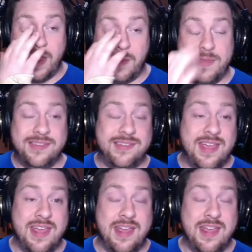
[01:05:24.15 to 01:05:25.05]
on
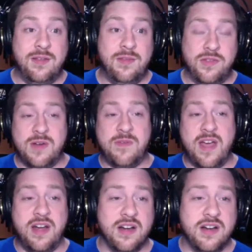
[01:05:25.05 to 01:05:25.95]
PC, Street
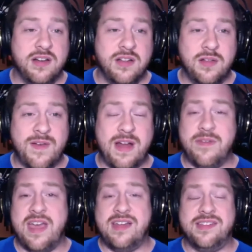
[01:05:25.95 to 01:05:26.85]
Fighter, Final
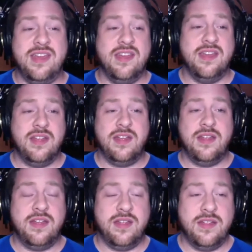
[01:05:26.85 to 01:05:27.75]
Fantasy.
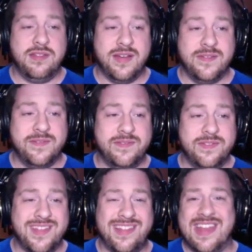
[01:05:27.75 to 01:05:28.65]
So
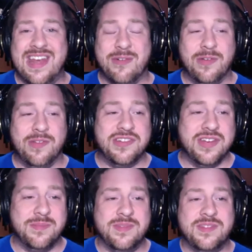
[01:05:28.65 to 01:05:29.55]
it's not like they never do this
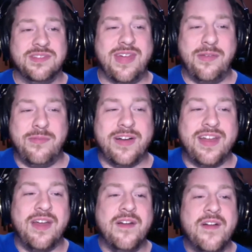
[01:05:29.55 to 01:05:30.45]
shit. So settle the fuck down.